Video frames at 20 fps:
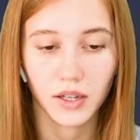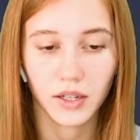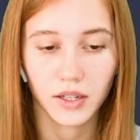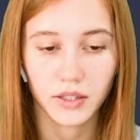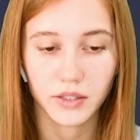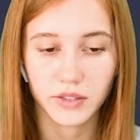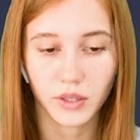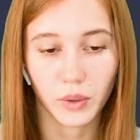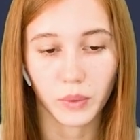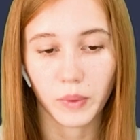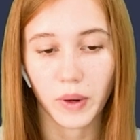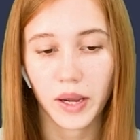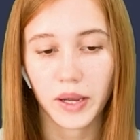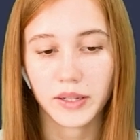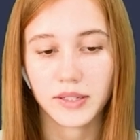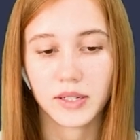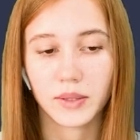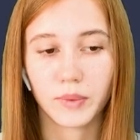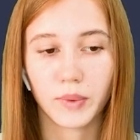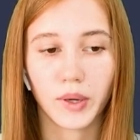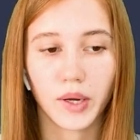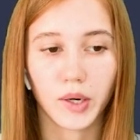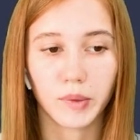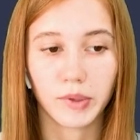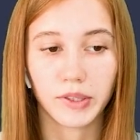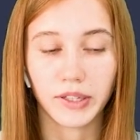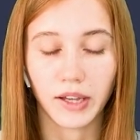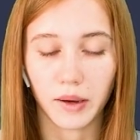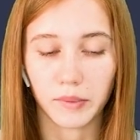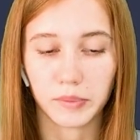So why did we
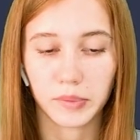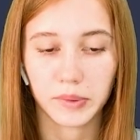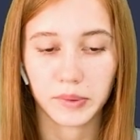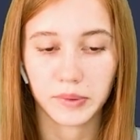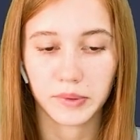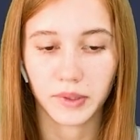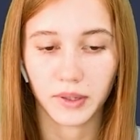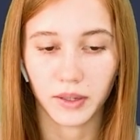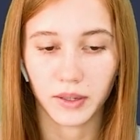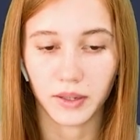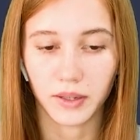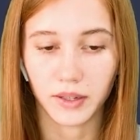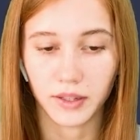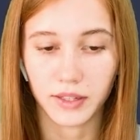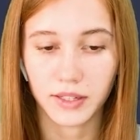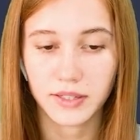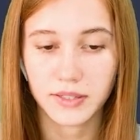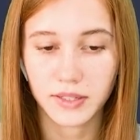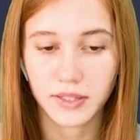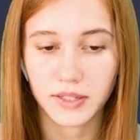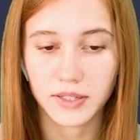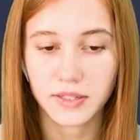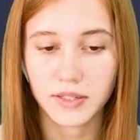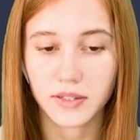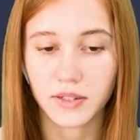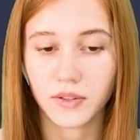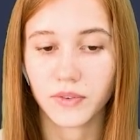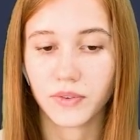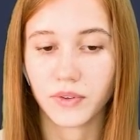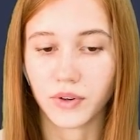open up? This is
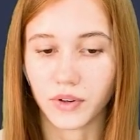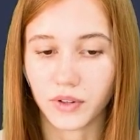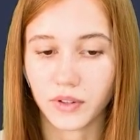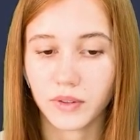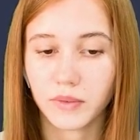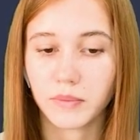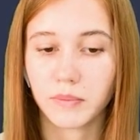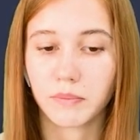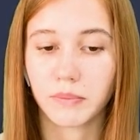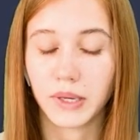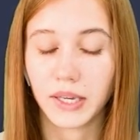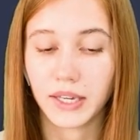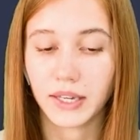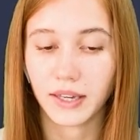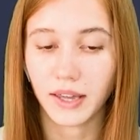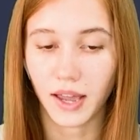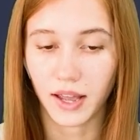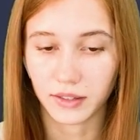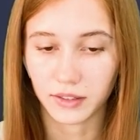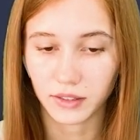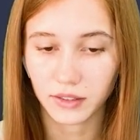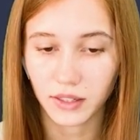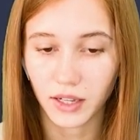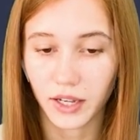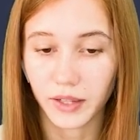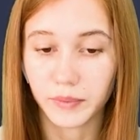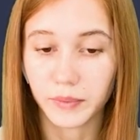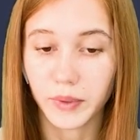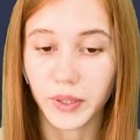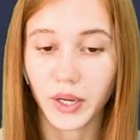the third big candle,
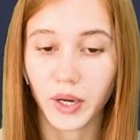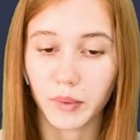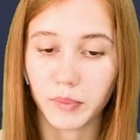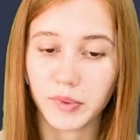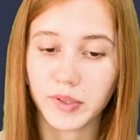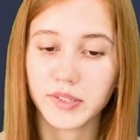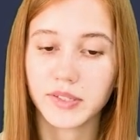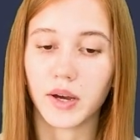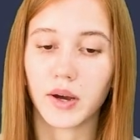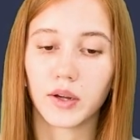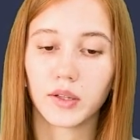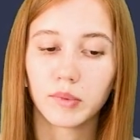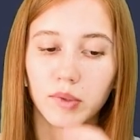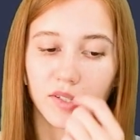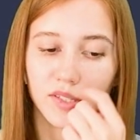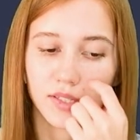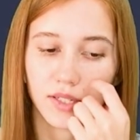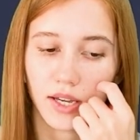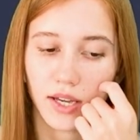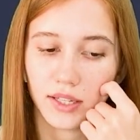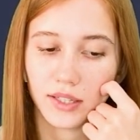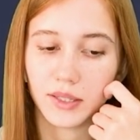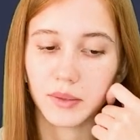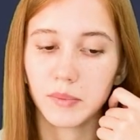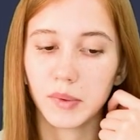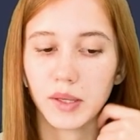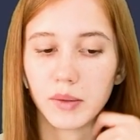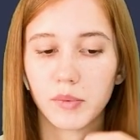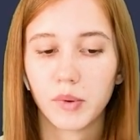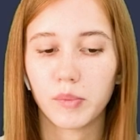and we opened almost at the
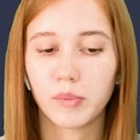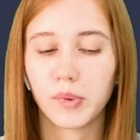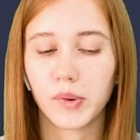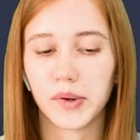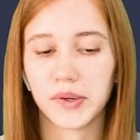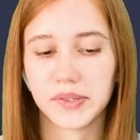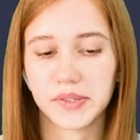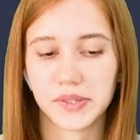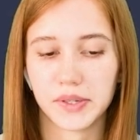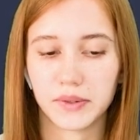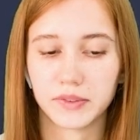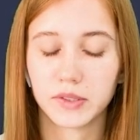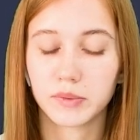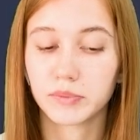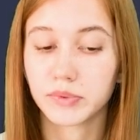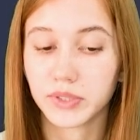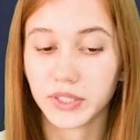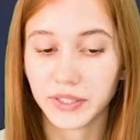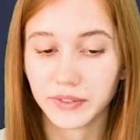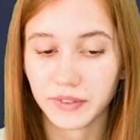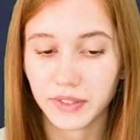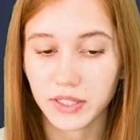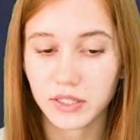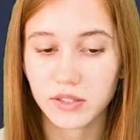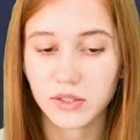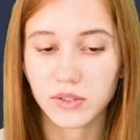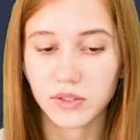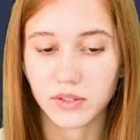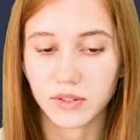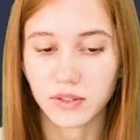minimum points of the previous
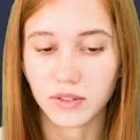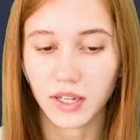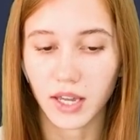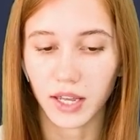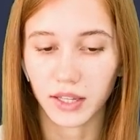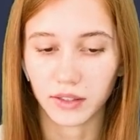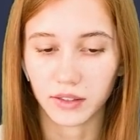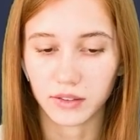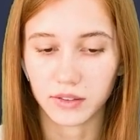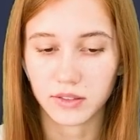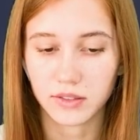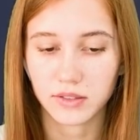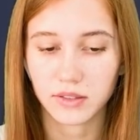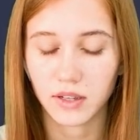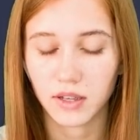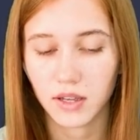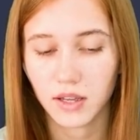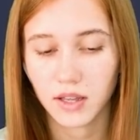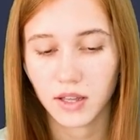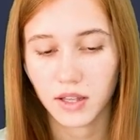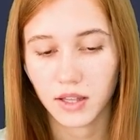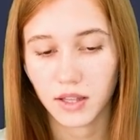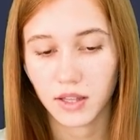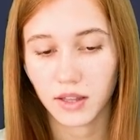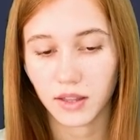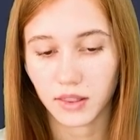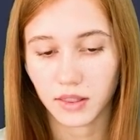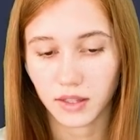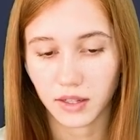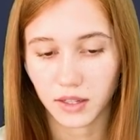two candles.
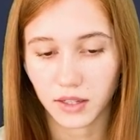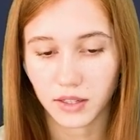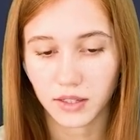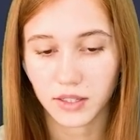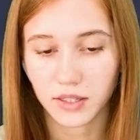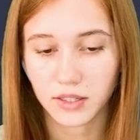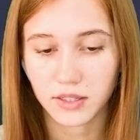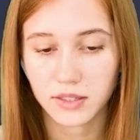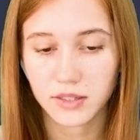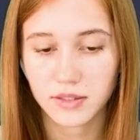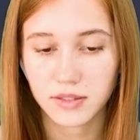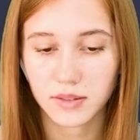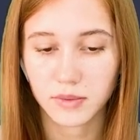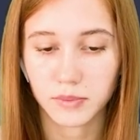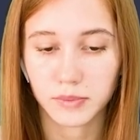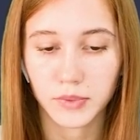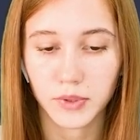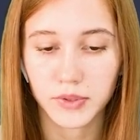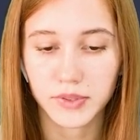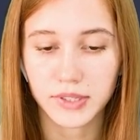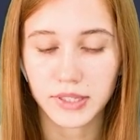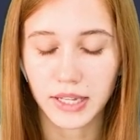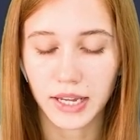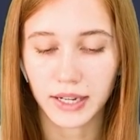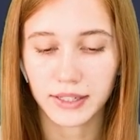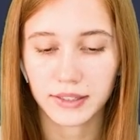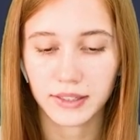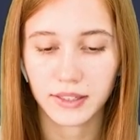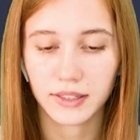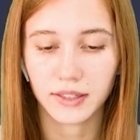That is, most
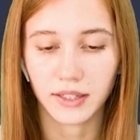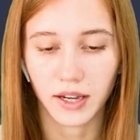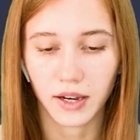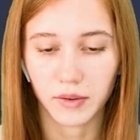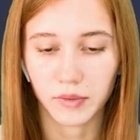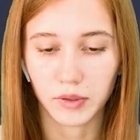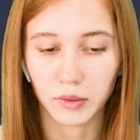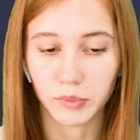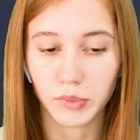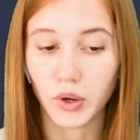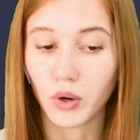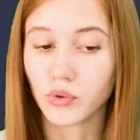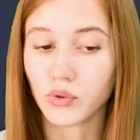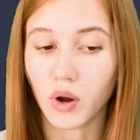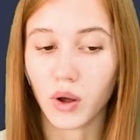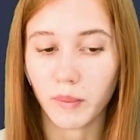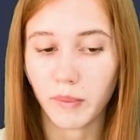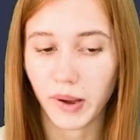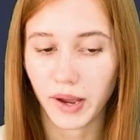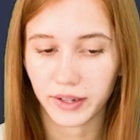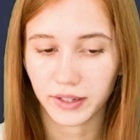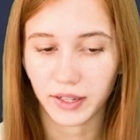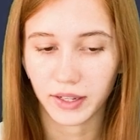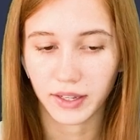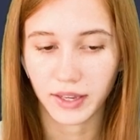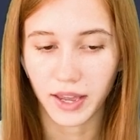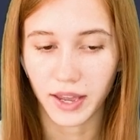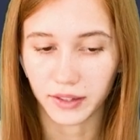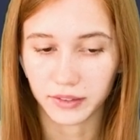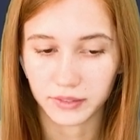likely there will be a rollback
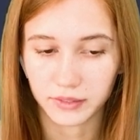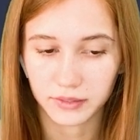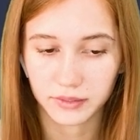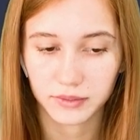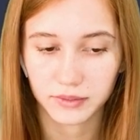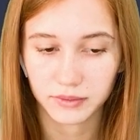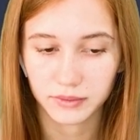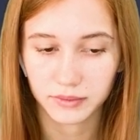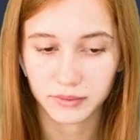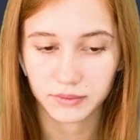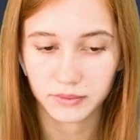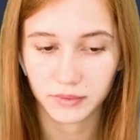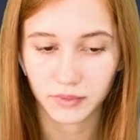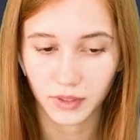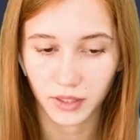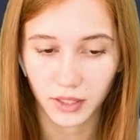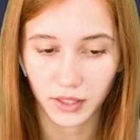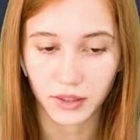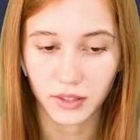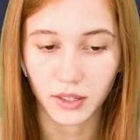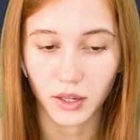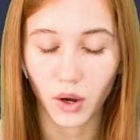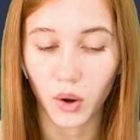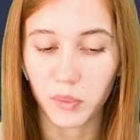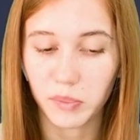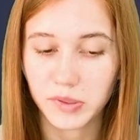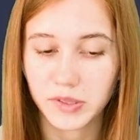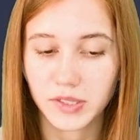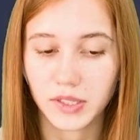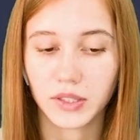again in the
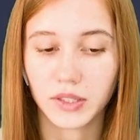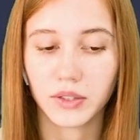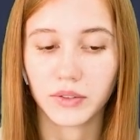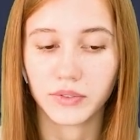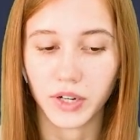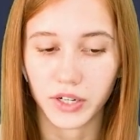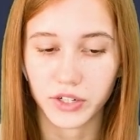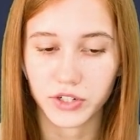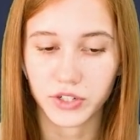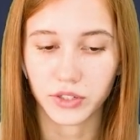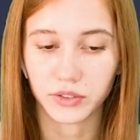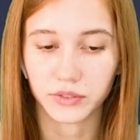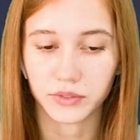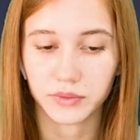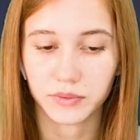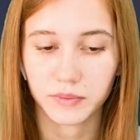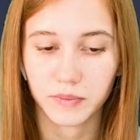opposite direction.